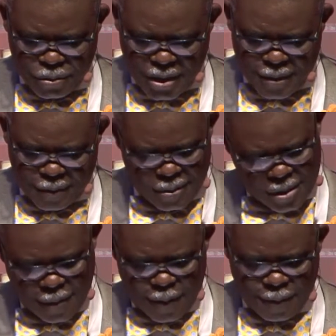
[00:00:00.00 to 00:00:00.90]
to read,
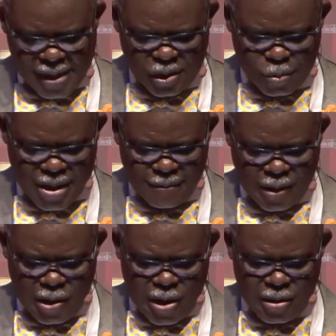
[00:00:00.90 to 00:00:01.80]
okay, from verse 12.
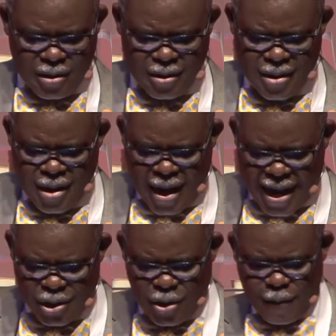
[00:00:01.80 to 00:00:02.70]
Lord, are
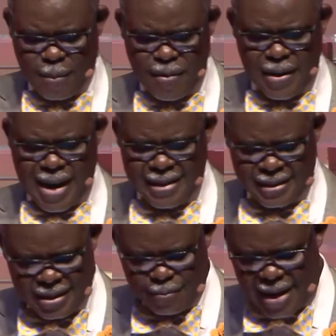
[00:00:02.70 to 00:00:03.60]
you not from
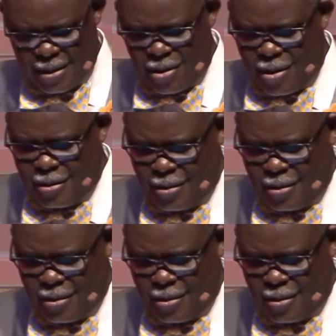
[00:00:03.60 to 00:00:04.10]
everlasting, my God,